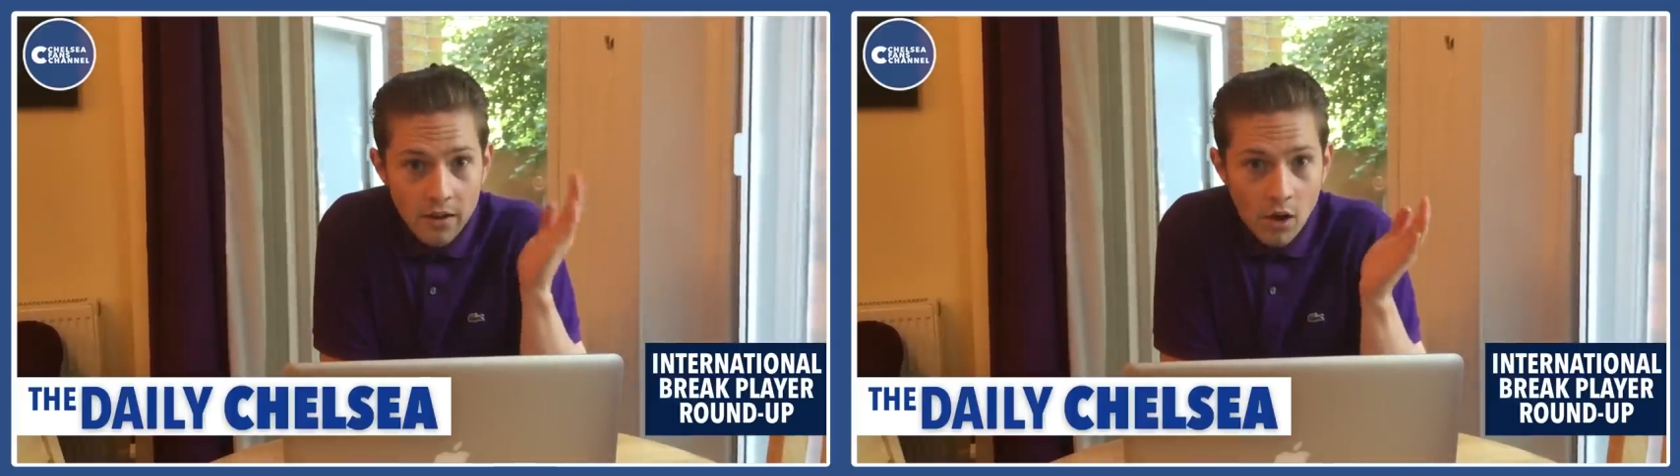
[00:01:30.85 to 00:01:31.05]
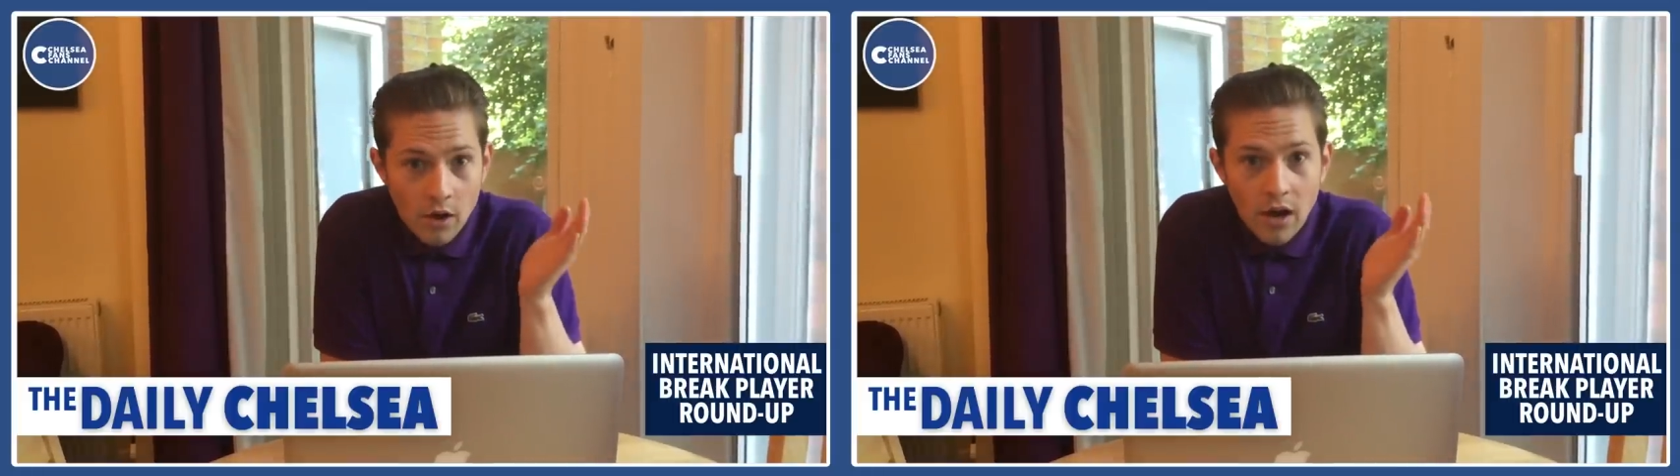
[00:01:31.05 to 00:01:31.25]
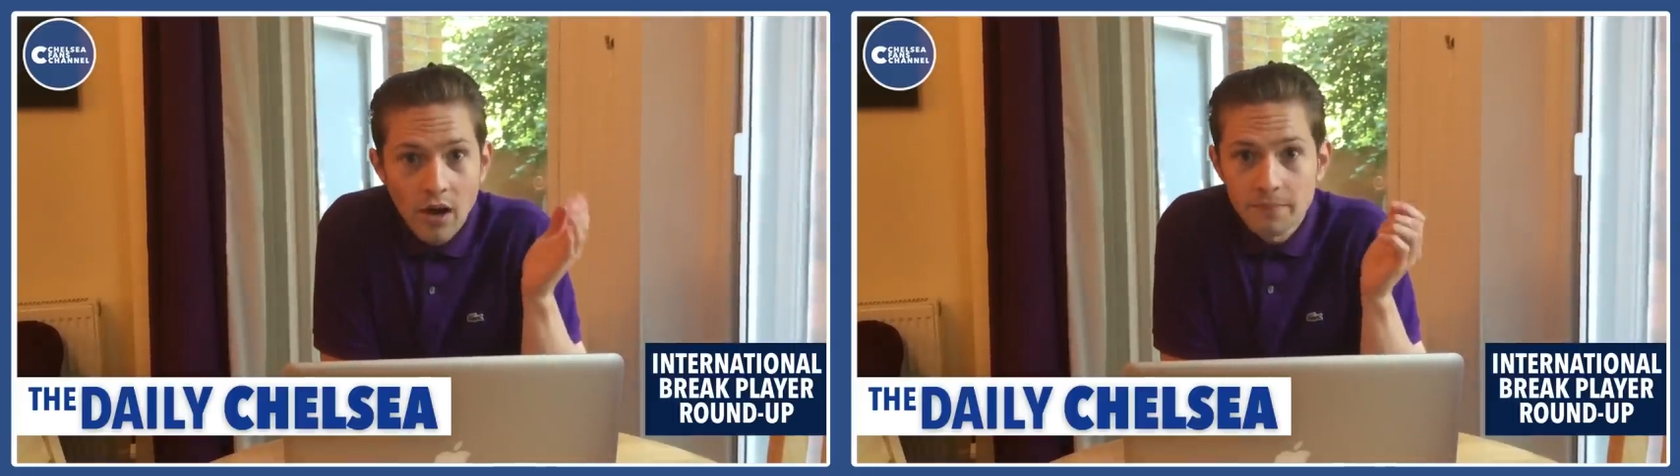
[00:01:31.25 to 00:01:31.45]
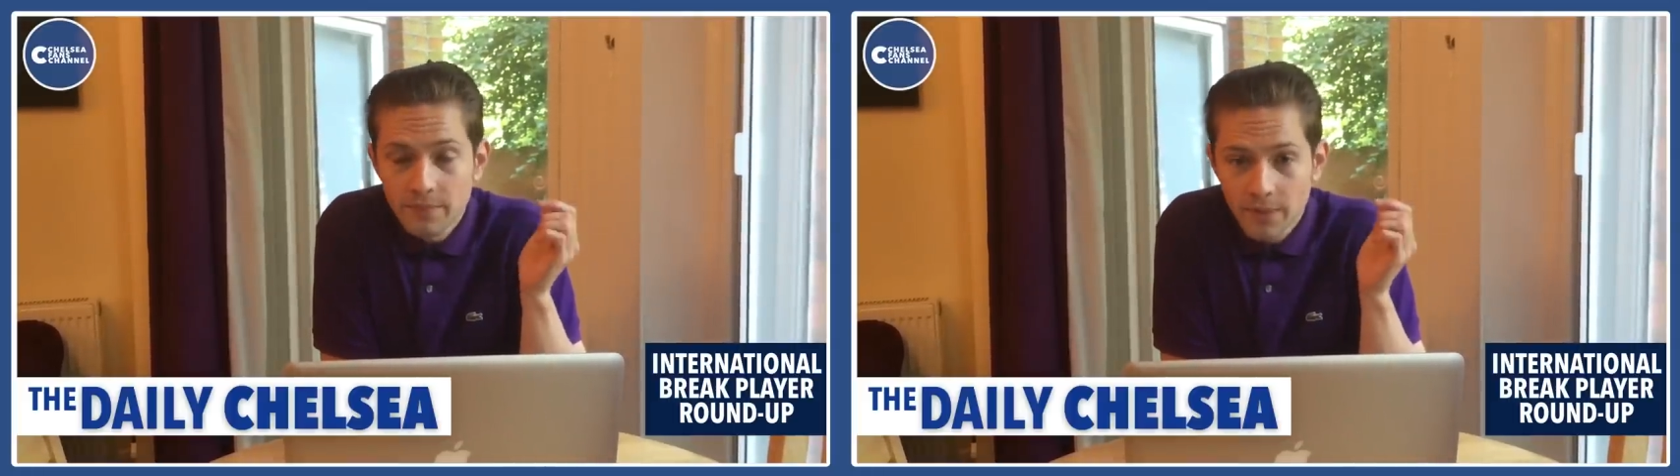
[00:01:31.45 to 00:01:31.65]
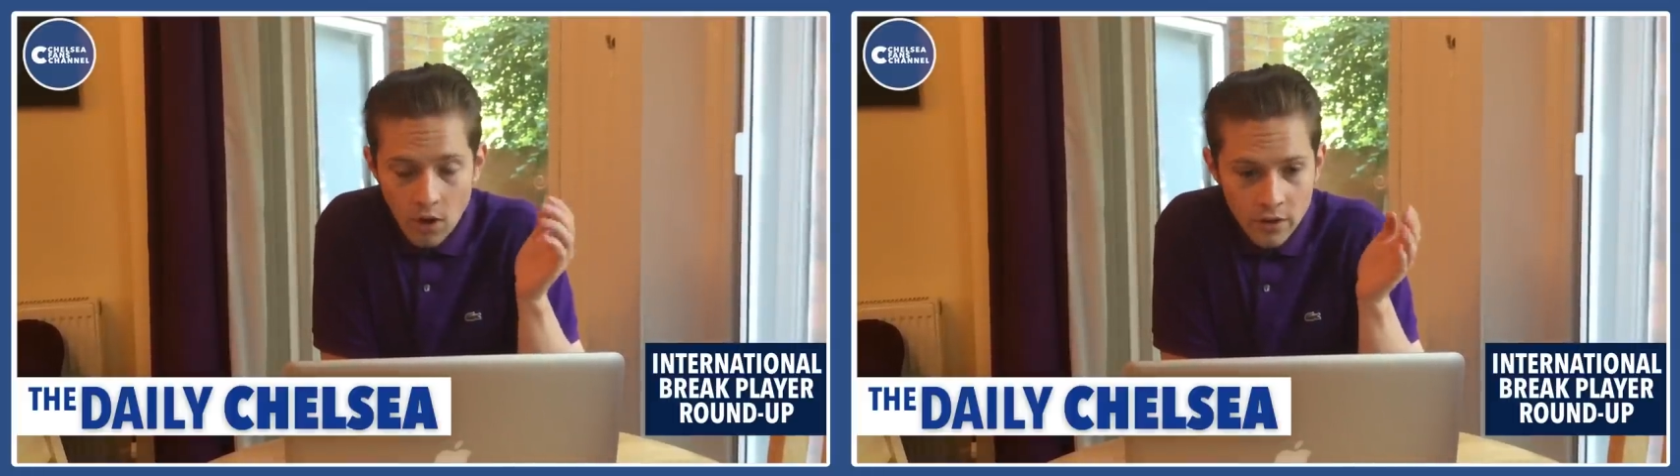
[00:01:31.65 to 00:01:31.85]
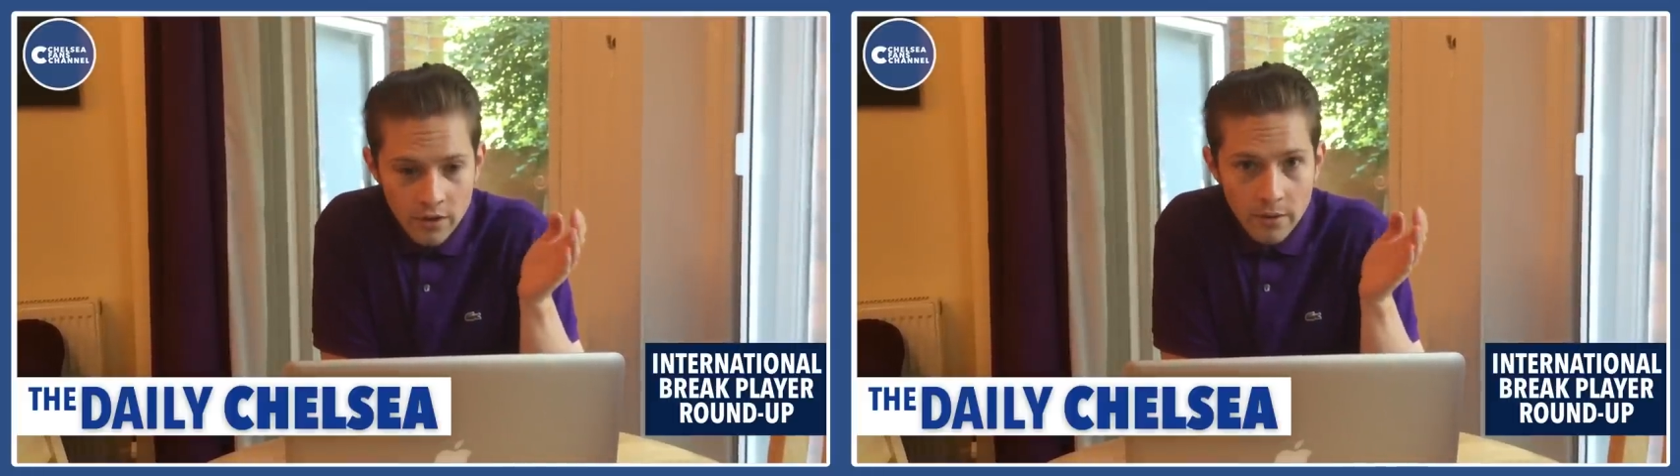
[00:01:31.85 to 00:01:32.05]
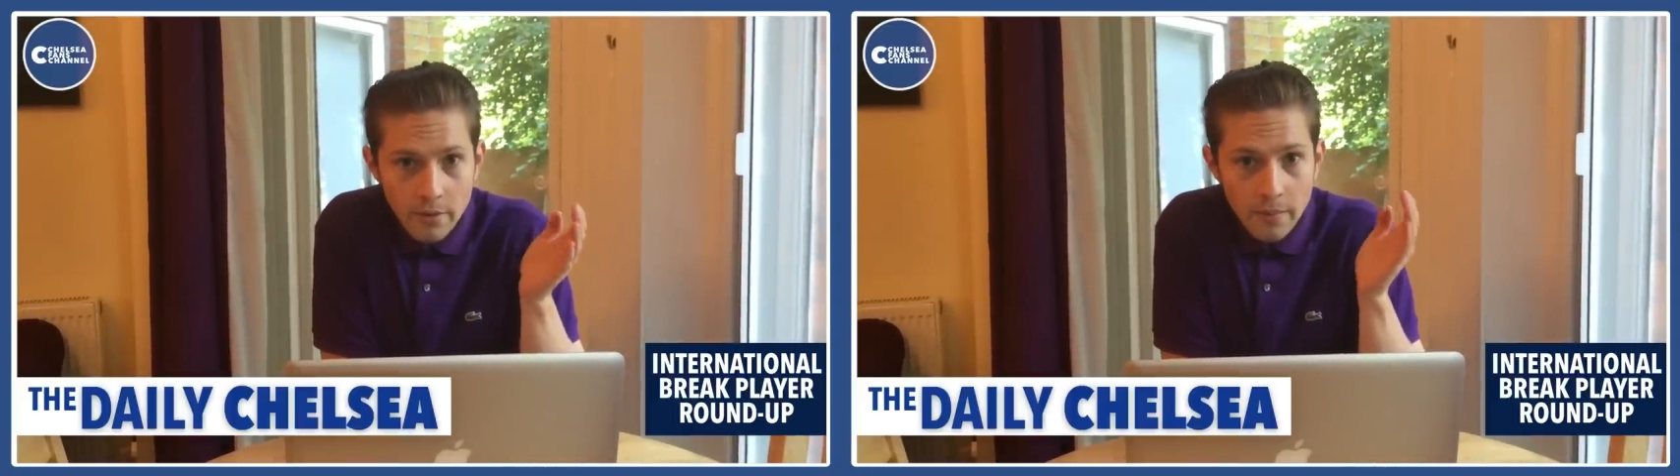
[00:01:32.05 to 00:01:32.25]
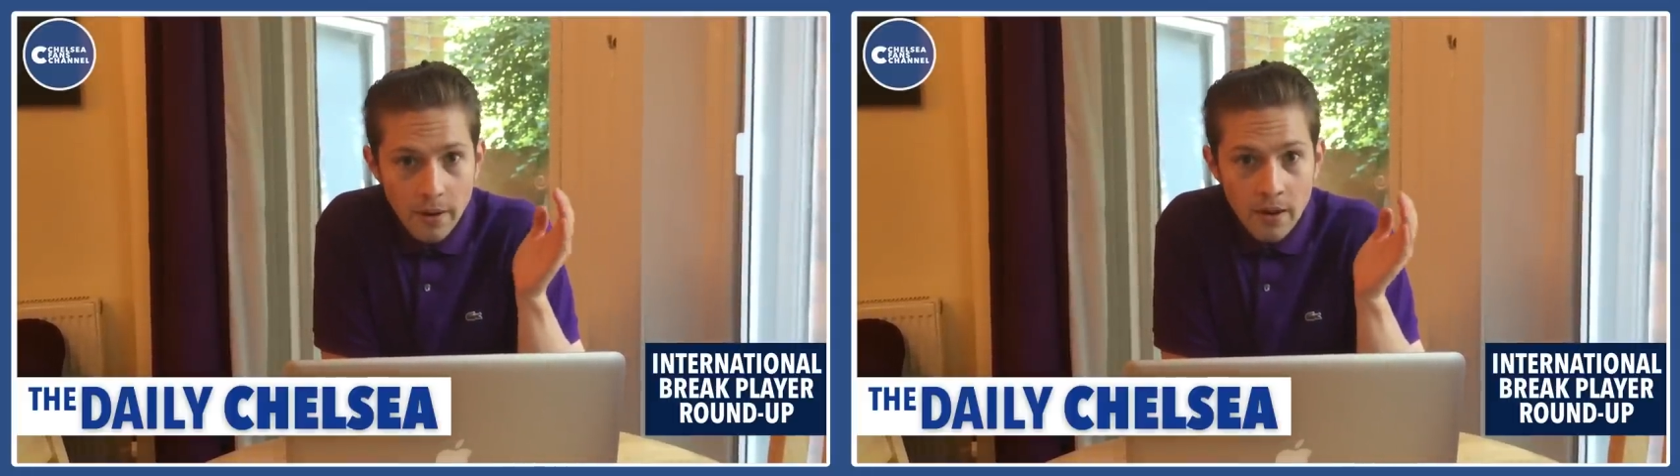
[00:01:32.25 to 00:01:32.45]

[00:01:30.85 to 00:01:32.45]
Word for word: Ghana